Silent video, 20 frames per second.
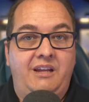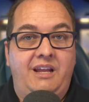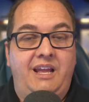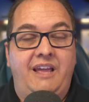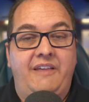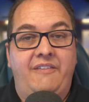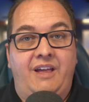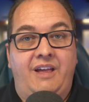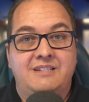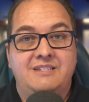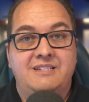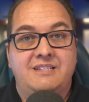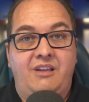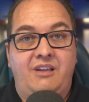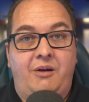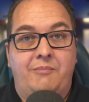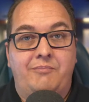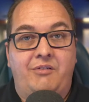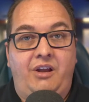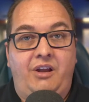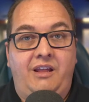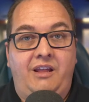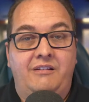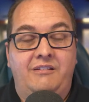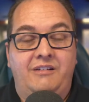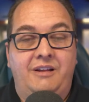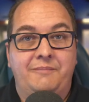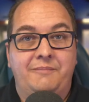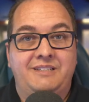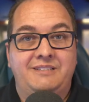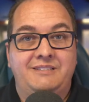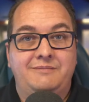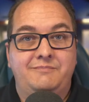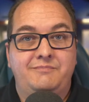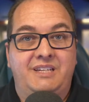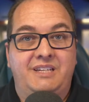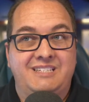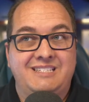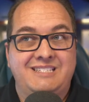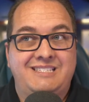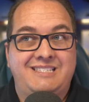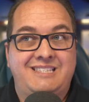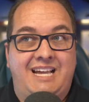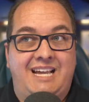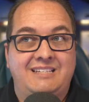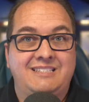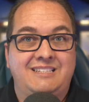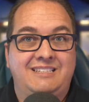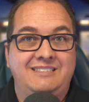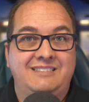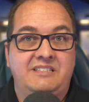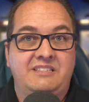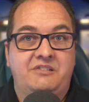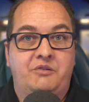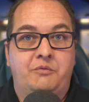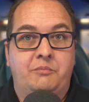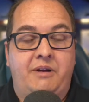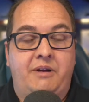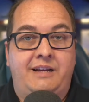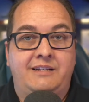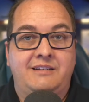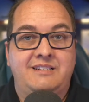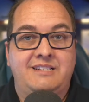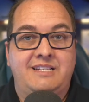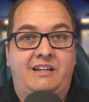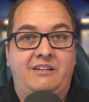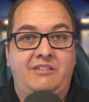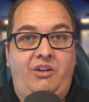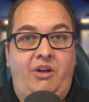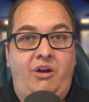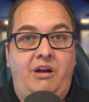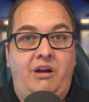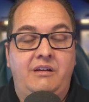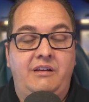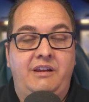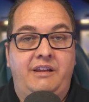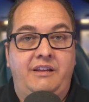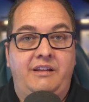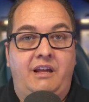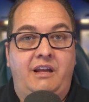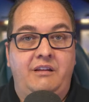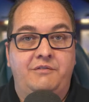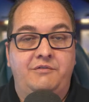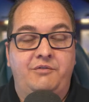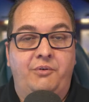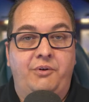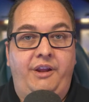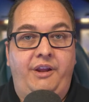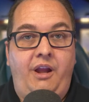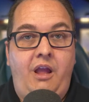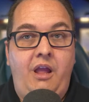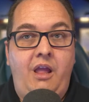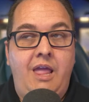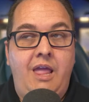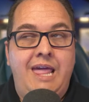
and that's the operating agreement, because that's considered practicing law in California.